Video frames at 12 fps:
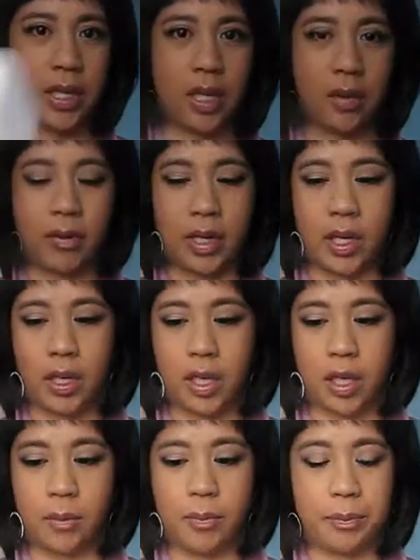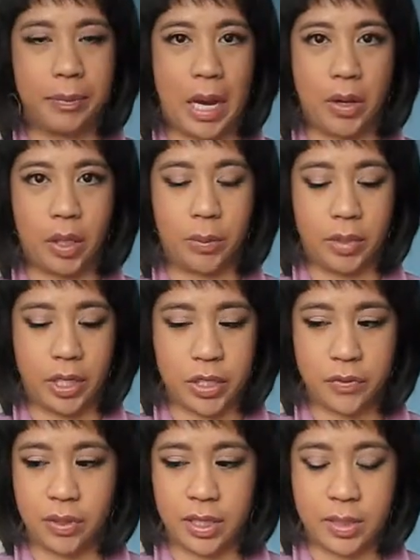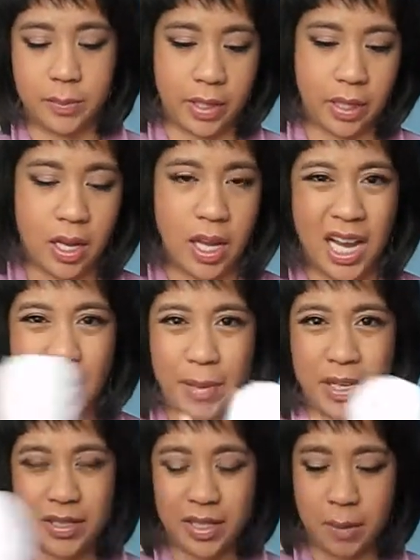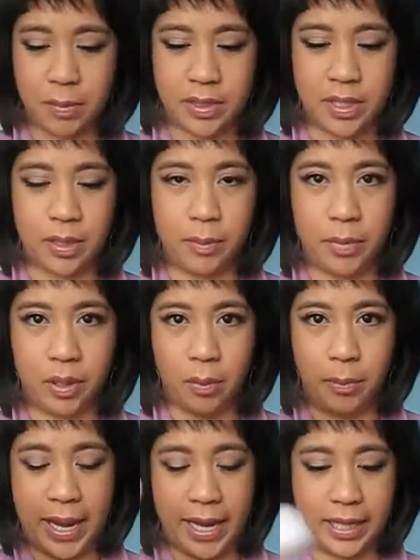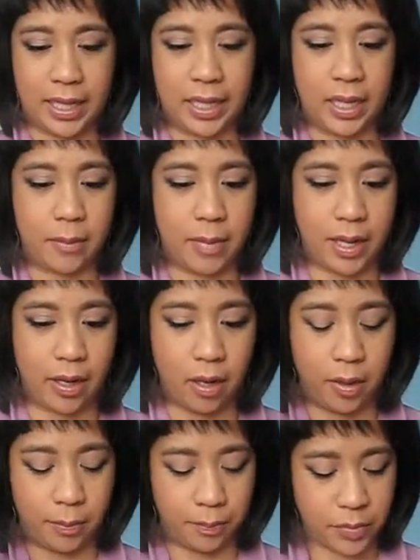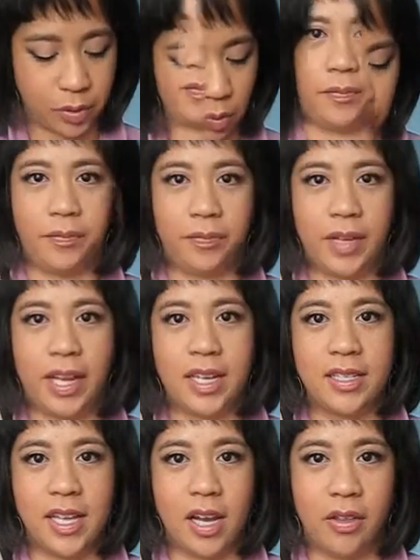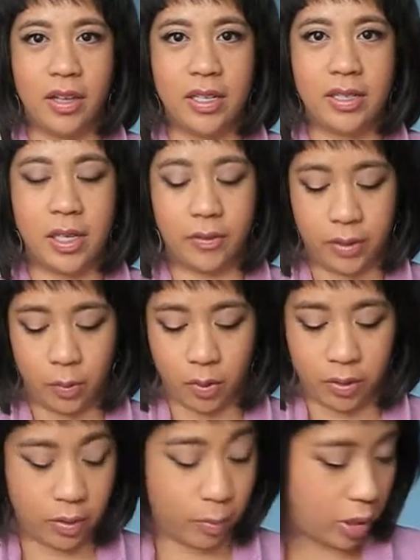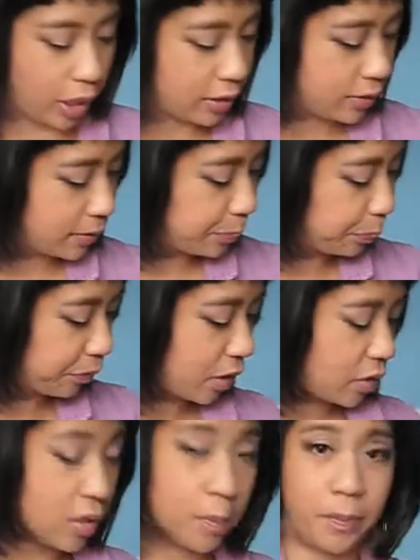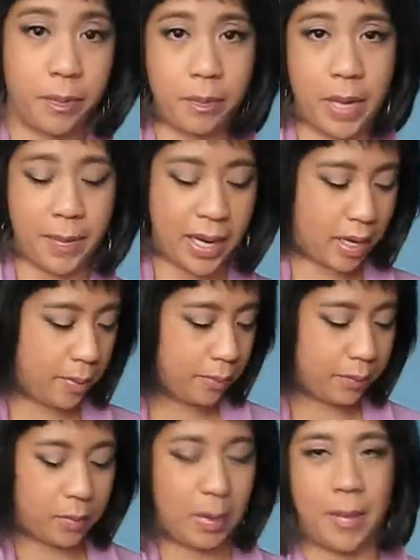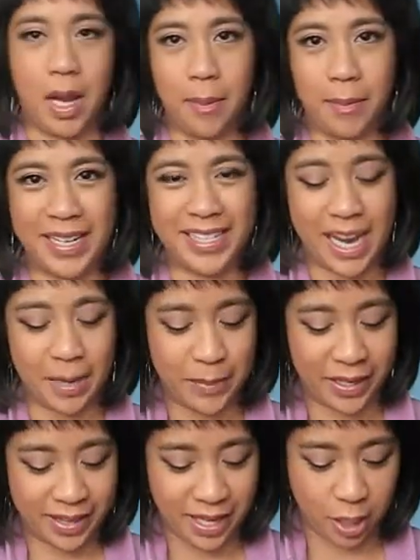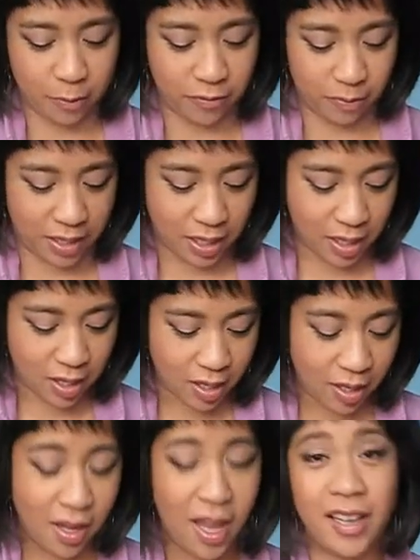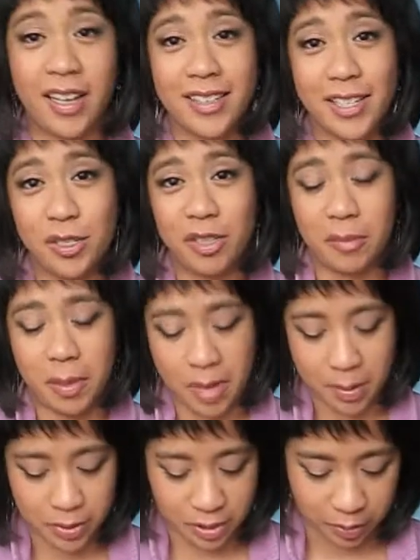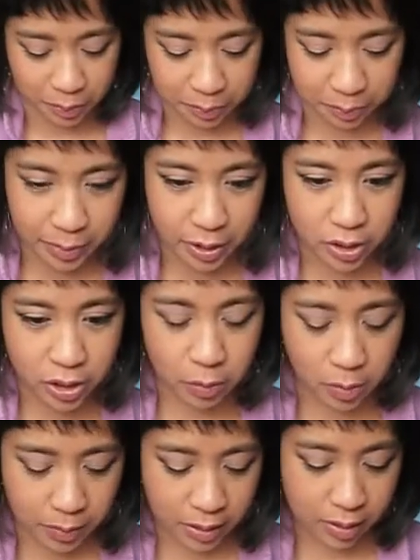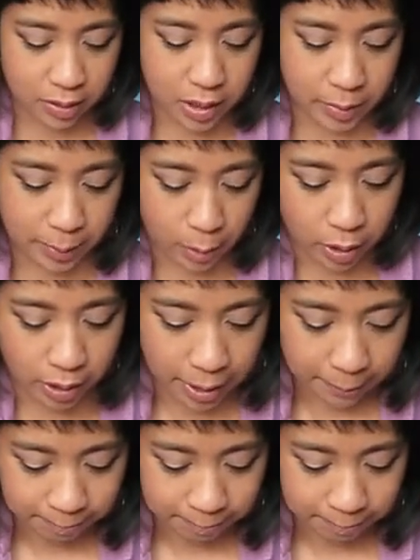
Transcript: like a regular powder brush for this, but I might just keep this in a little baggie in my storage bin. I can tell that it's definitely worth the price. So my dad picked that up for me. And yes, I do love my mom too, but she won't be here until my birthday.